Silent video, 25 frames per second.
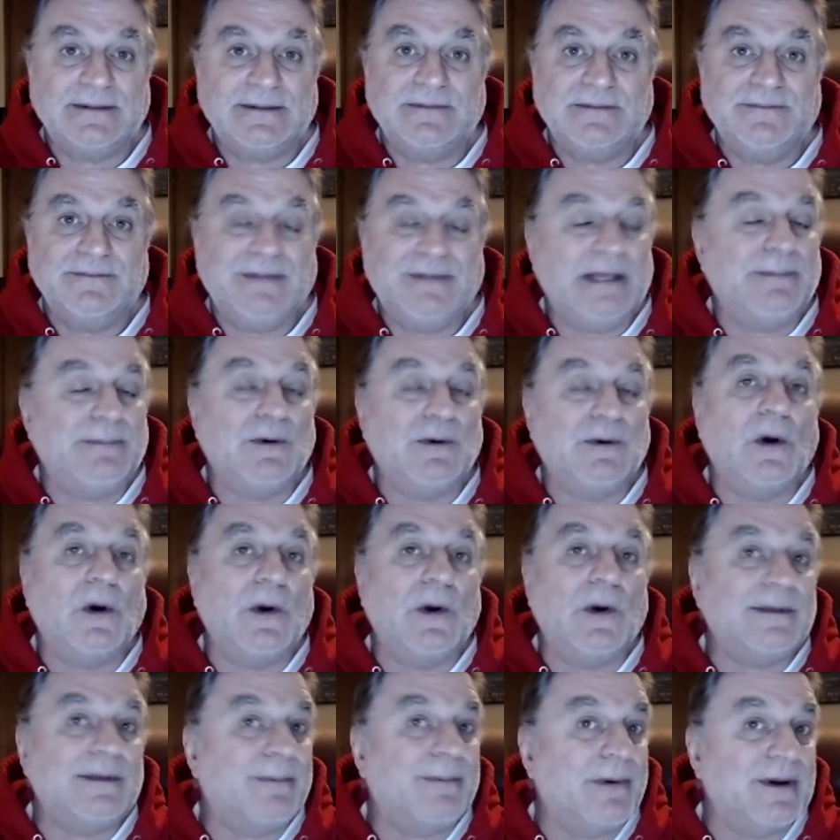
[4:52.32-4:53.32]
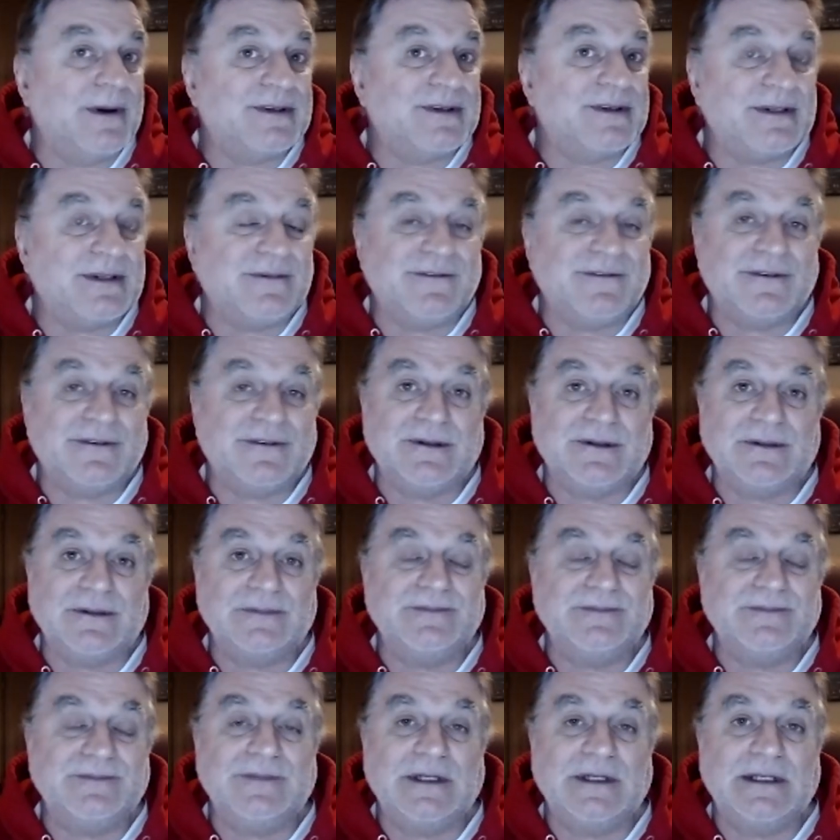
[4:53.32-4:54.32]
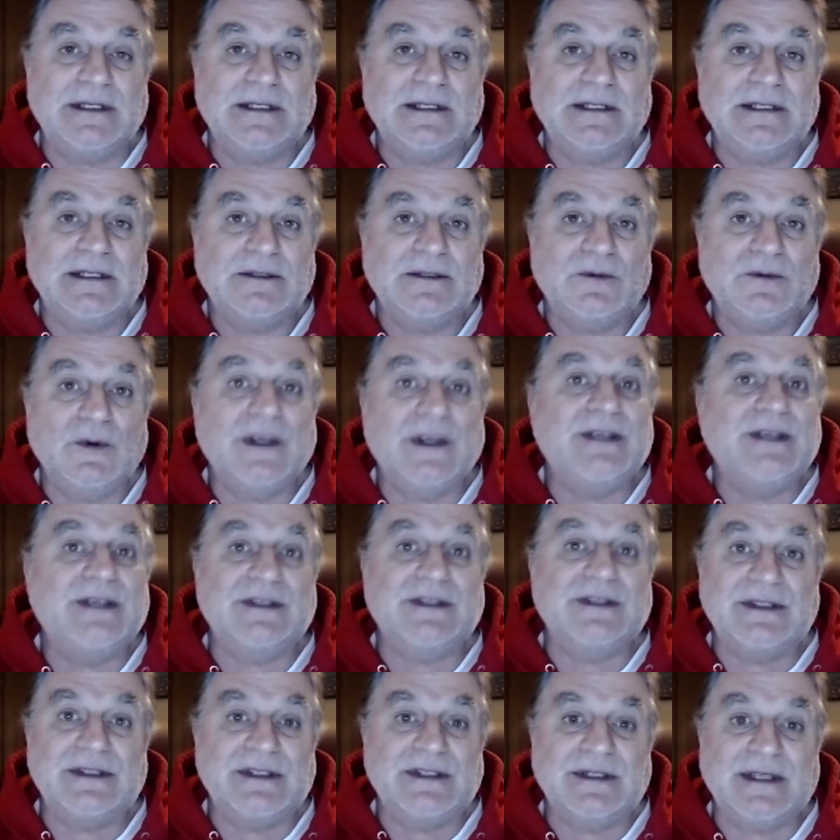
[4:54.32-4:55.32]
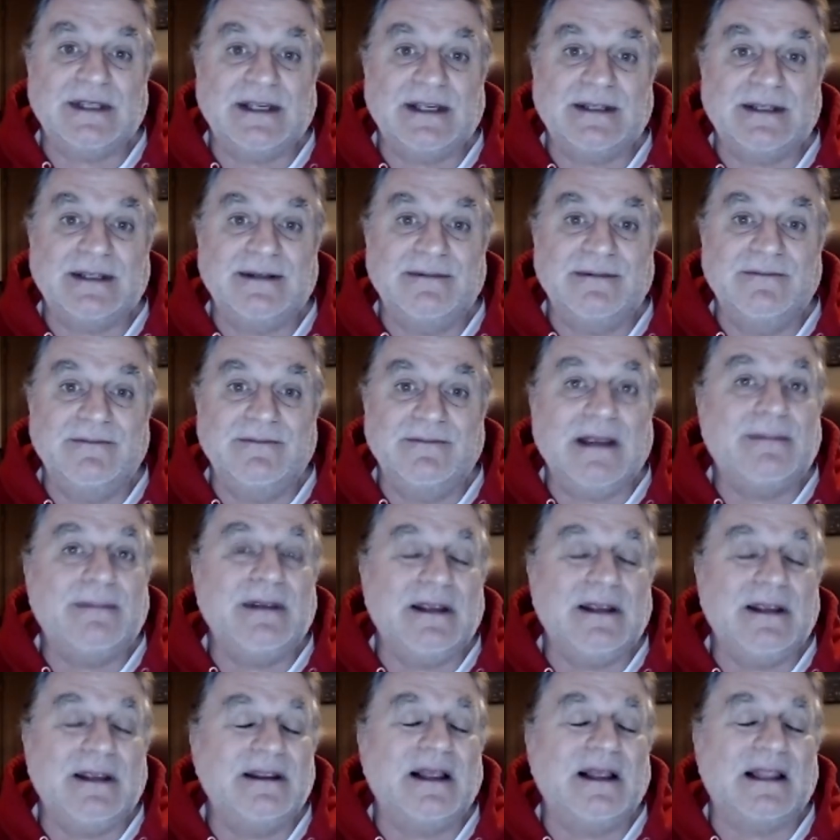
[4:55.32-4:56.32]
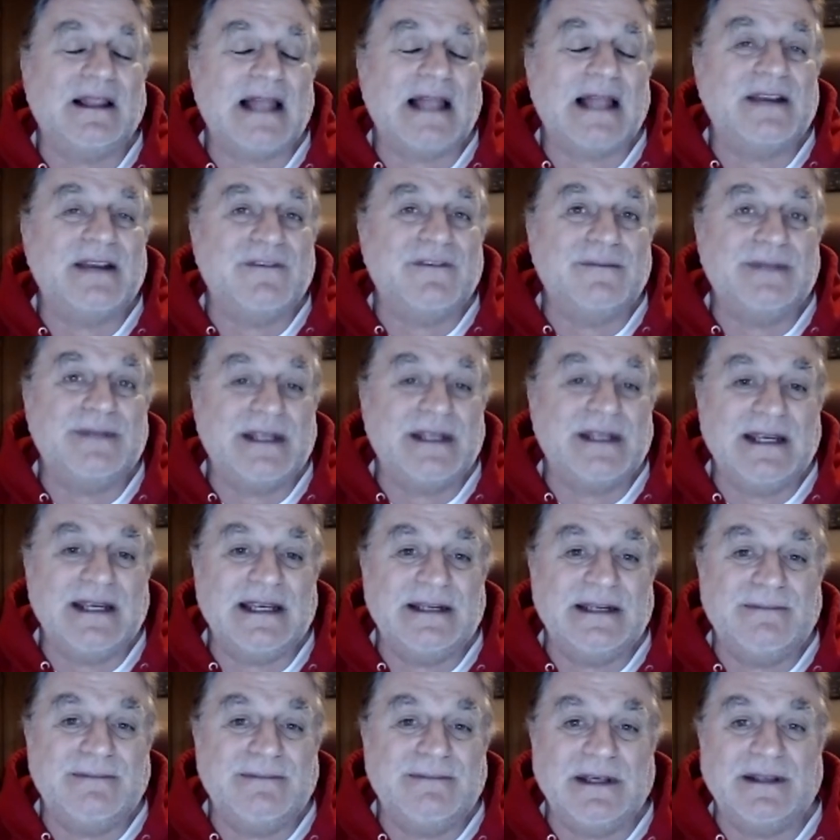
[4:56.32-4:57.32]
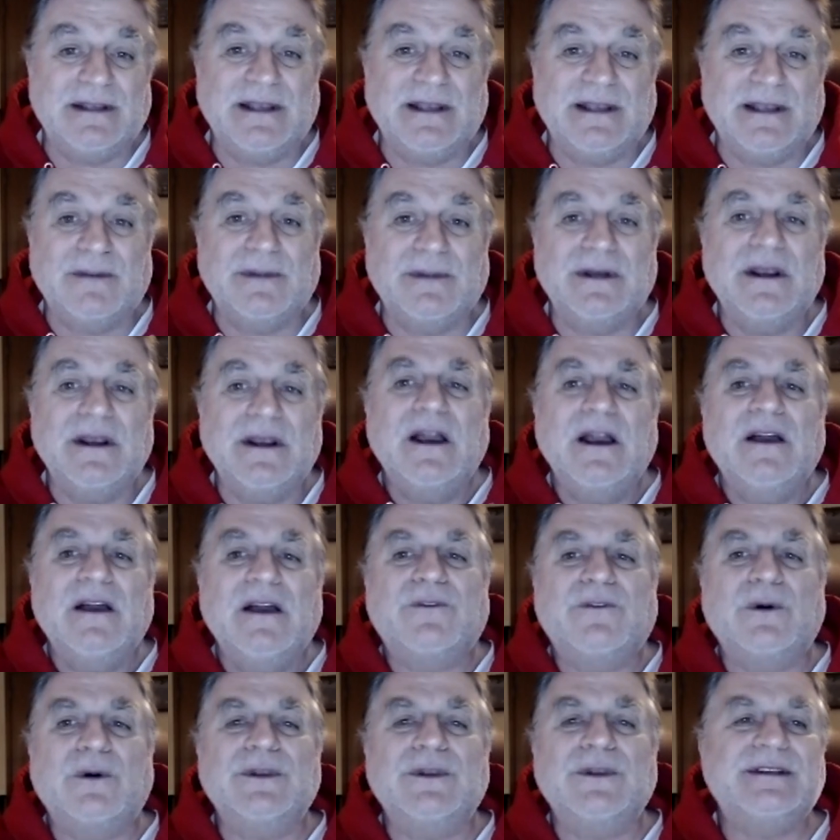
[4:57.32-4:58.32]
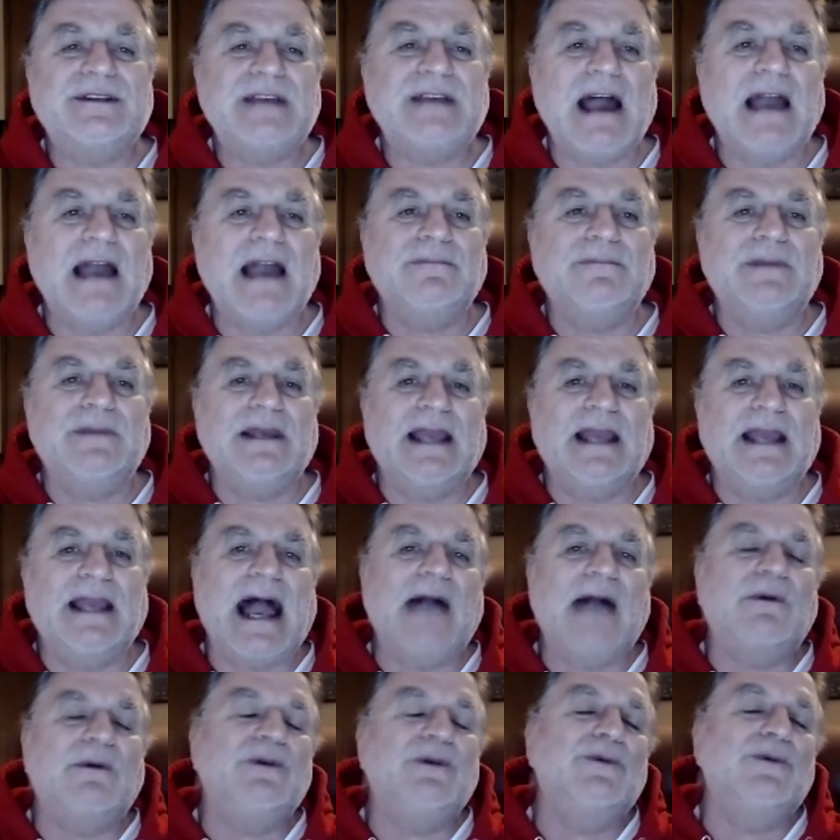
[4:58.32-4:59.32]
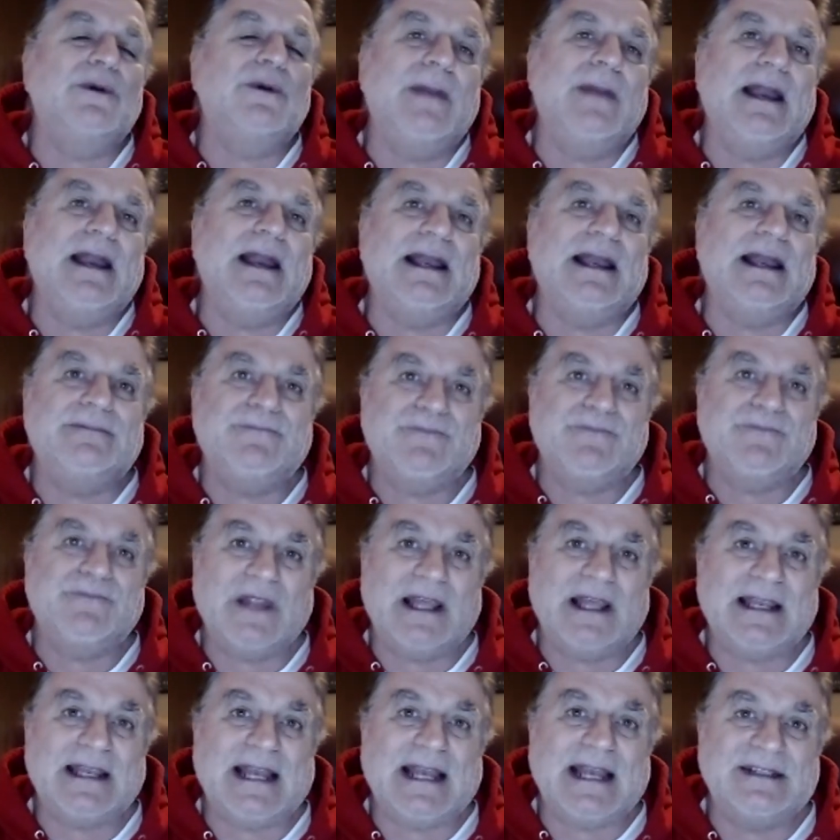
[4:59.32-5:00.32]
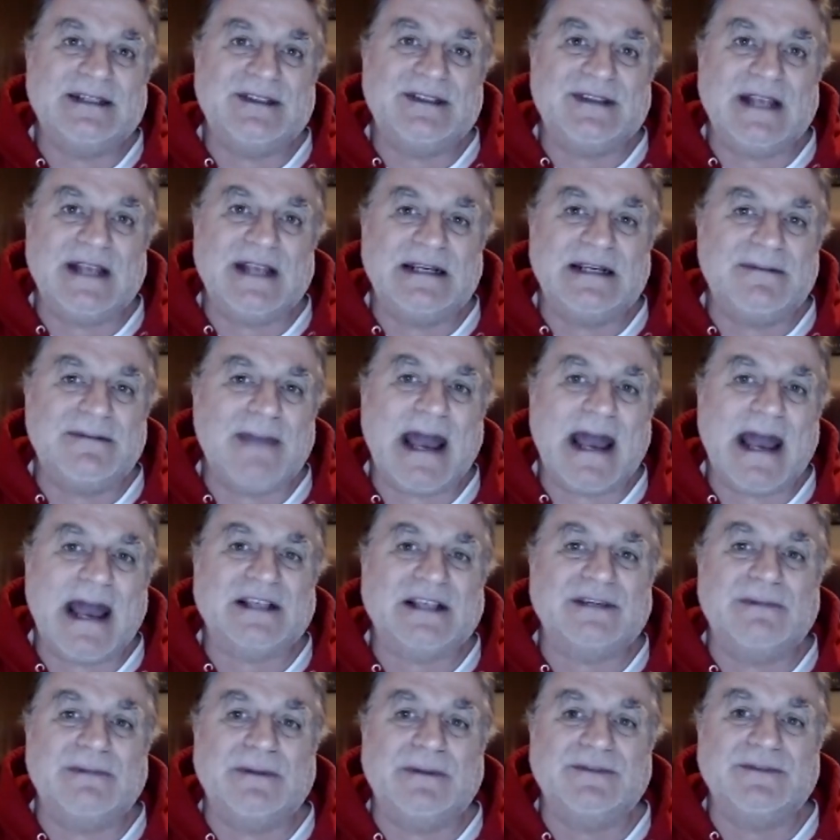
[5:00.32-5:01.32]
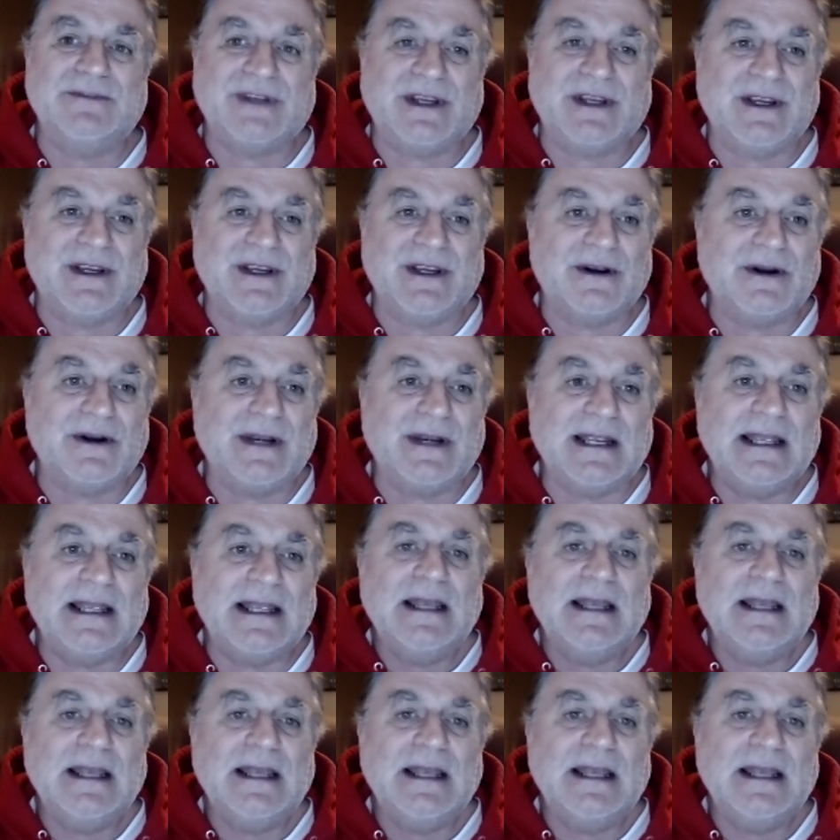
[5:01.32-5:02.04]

people going to prison for reasons that maybe a lot of them didn't need to be there. But for the time being, I would remain, like I'd said, at maximum security.